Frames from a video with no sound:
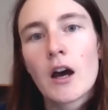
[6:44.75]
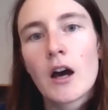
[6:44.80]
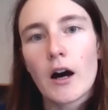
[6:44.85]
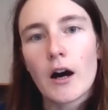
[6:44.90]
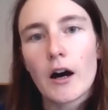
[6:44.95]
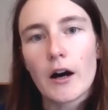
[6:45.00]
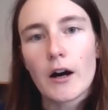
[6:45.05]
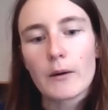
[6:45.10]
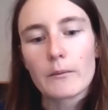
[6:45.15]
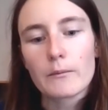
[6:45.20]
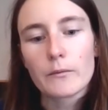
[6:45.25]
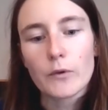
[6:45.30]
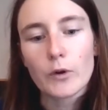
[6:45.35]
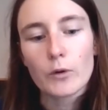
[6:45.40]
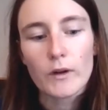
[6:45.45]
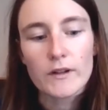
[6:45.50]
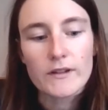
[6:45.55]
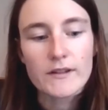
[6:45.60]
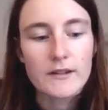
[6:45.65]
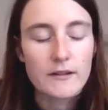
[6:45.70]
um,
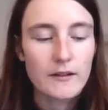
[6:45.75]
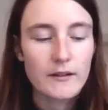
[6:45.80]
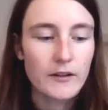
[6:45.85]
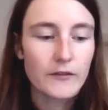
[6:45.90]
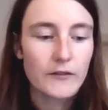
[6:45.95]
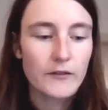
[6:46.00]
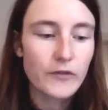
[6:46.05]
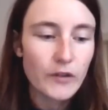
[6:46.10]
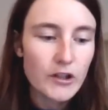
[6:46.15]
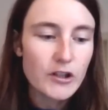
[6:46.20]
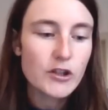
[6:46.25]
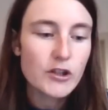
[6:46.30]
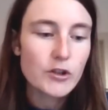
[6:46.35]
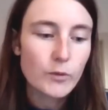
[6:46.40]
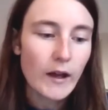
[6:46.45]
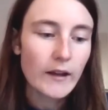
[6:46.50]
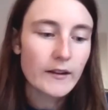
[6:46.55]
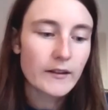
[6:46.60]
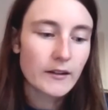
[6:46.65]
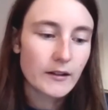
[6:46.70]
was the first
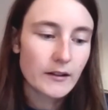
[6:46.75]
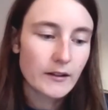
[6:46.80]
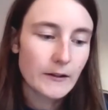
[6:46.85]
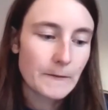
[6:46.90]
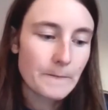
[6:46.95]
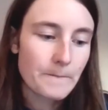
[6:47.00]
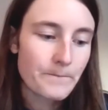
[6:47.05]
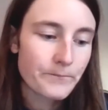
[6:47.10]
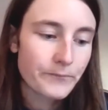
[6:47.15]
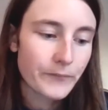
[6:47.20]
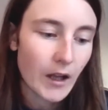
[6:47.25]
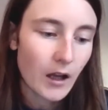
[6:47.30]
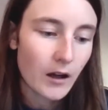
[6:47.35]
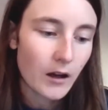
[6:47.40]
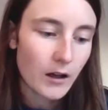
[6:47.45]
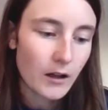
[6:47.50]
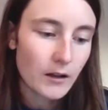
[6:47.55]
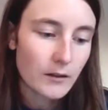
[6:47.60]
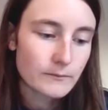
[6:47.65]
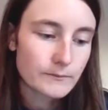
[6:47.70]
one, the
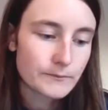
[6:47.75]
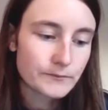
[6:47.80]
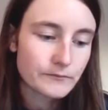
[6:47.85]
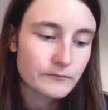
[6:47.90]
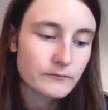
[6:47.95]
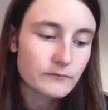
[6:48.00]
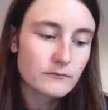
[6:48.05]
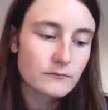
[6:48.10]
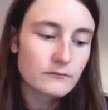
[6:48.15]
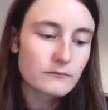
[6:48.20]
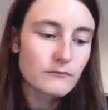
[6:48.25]
um,